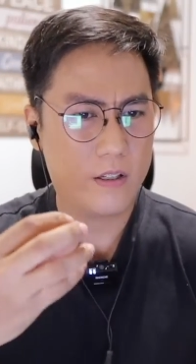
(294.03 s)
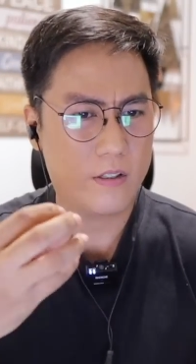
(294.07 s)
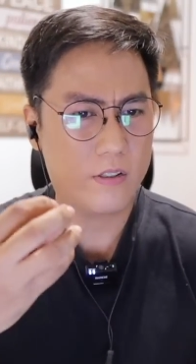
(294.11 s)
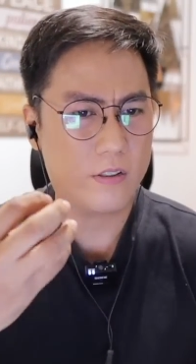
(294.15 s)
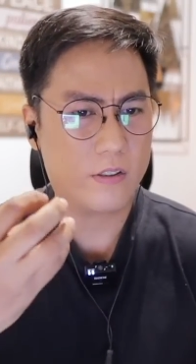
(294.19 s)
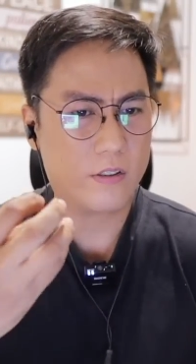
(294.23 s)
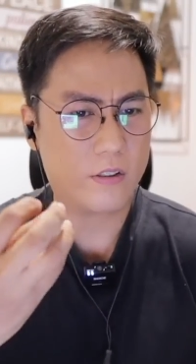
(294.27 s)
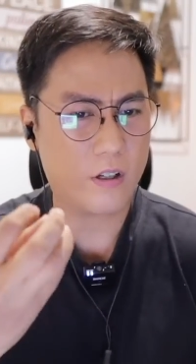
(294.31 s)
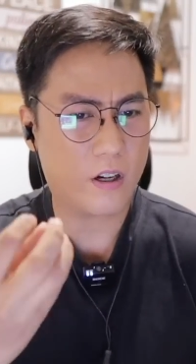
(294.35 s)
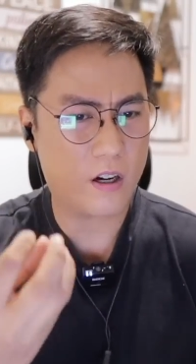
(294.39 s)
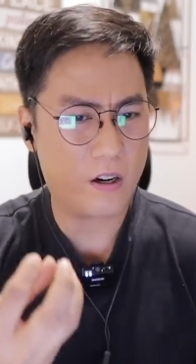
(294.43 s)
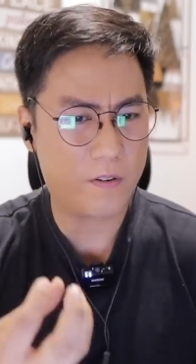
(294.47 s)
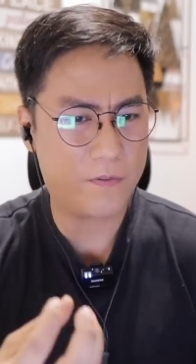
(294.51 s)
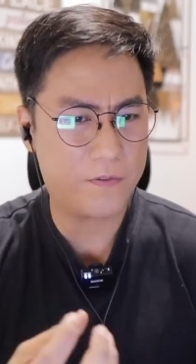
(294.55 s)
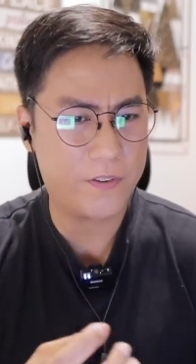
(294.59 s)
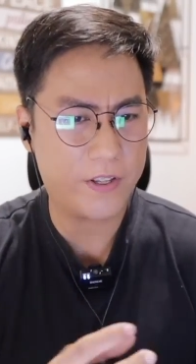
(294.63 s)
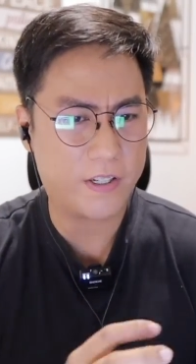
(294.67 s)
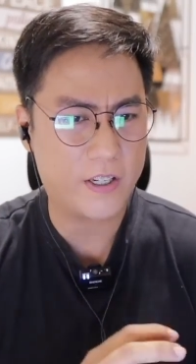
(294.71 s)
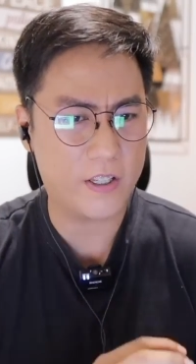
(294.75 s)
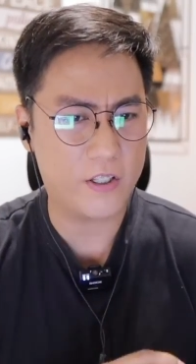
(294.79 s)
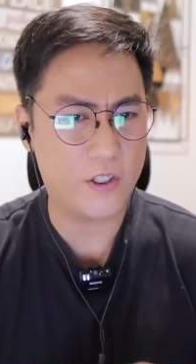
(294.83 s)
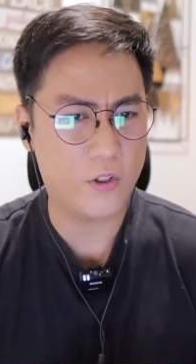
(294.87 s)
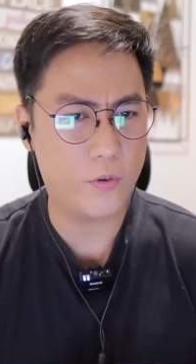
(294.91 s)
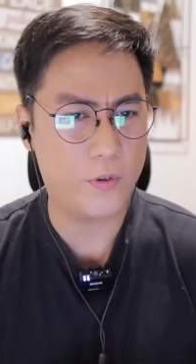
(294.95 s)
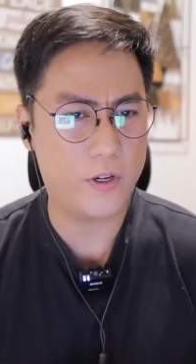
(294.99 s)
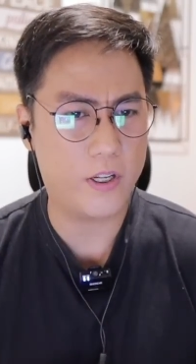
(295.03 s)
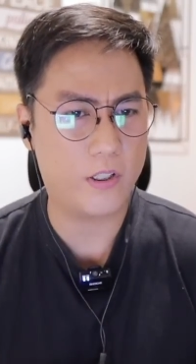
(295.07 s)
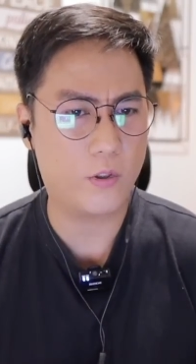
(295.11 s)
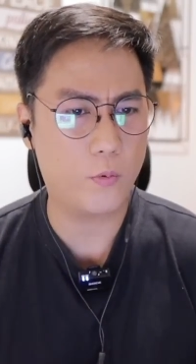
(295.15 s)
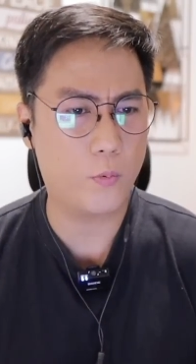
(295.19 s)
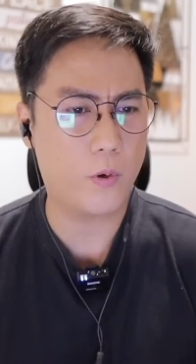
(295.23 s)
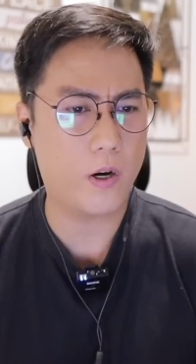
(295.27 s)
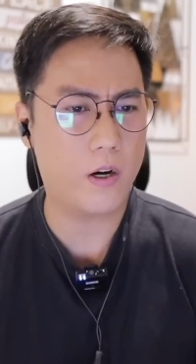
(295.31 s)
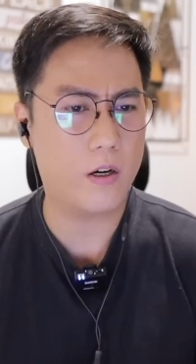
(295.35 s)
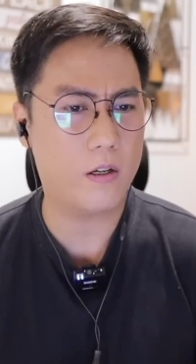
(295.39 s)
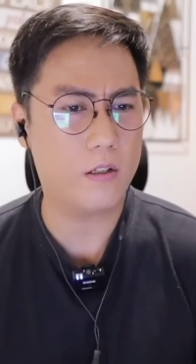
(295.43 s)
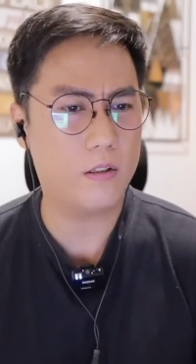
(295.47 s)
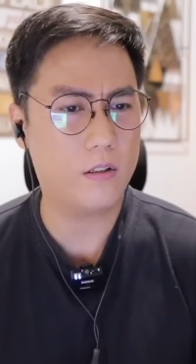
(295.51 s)
soft, they can do it as
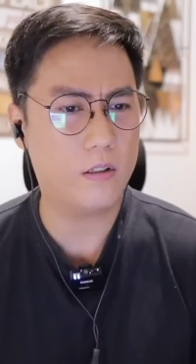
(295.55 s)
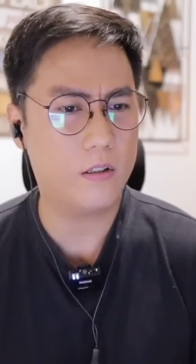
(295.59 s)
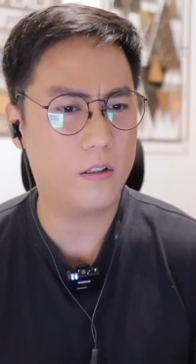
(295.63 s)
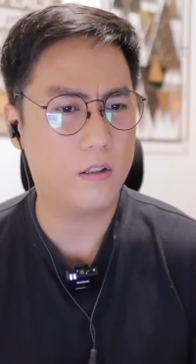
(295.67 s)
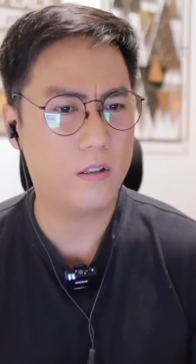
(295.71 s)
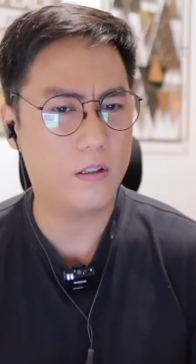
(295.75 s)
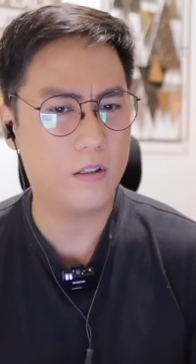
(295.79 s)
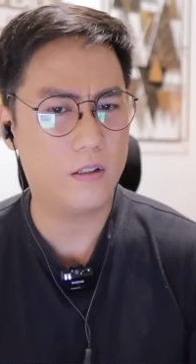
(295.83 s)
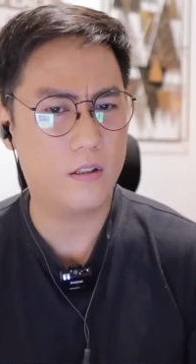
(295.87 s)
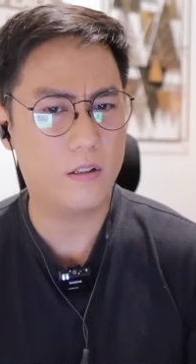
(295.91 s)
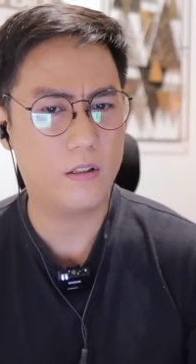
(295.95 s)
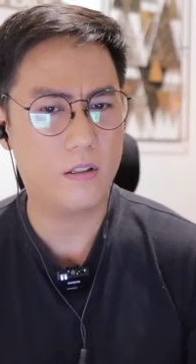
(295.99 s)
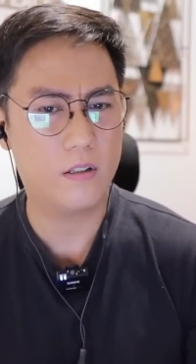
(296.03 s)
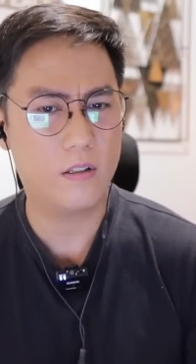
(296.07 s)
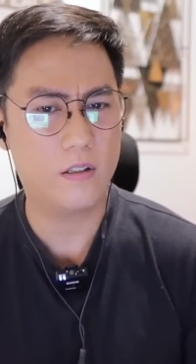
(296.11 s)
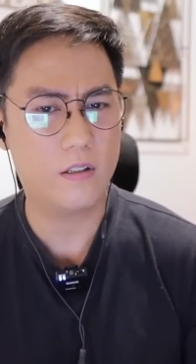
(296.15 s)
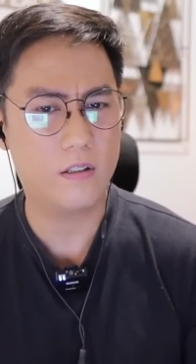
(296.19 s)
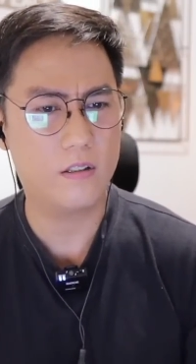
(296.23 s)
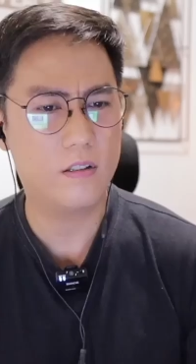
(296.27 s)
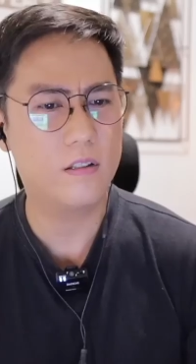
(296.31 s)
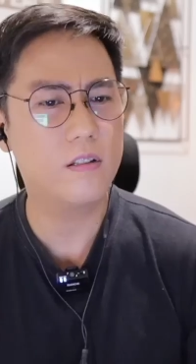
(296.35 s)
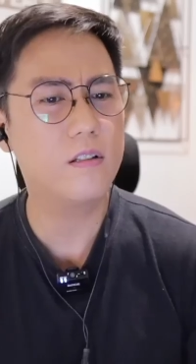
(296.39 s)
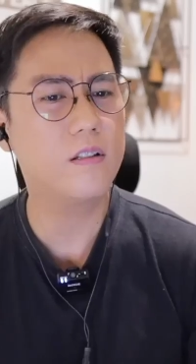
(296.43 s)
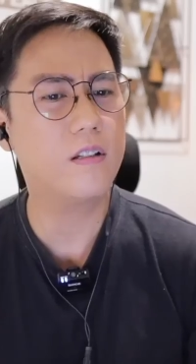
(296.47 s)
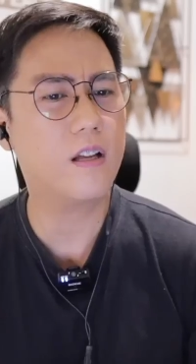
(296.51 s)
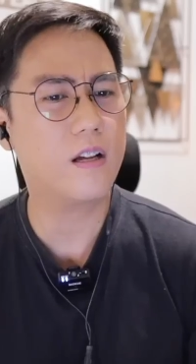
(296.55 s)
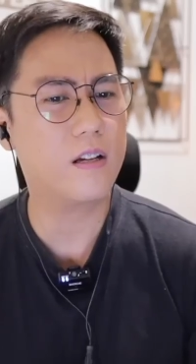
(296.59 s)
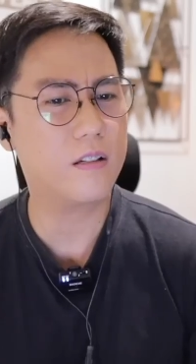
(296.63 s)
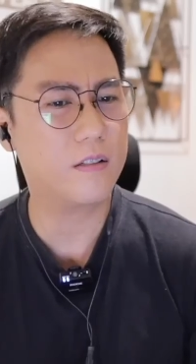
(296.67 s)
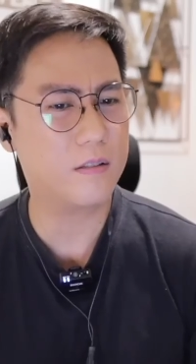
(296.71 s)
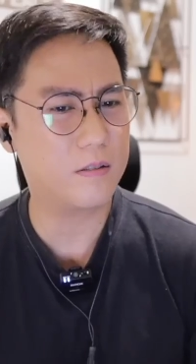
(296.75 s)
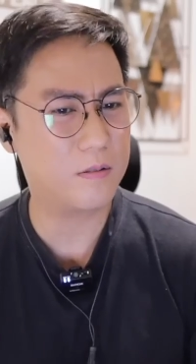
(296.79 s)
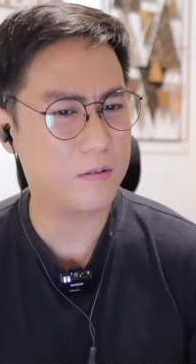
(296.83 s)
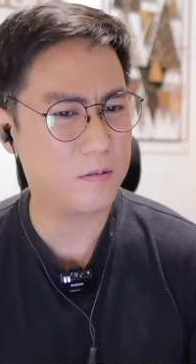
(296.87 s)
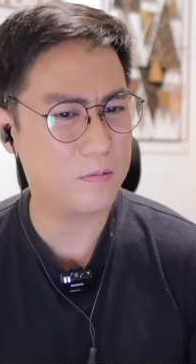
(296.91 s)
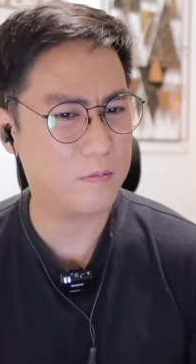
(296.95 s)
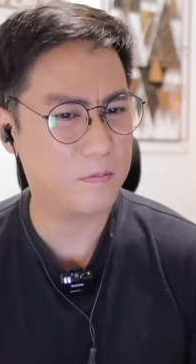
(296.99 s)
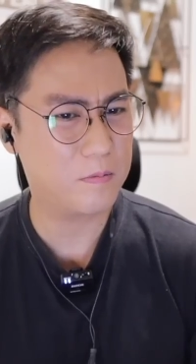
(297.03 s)
well.
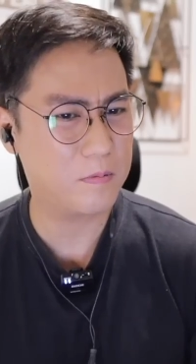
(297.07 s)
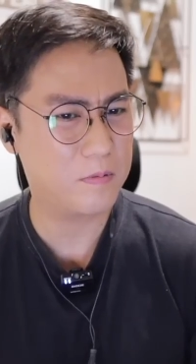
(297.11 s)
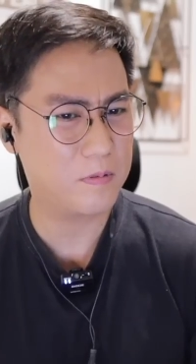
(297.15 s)
Nice.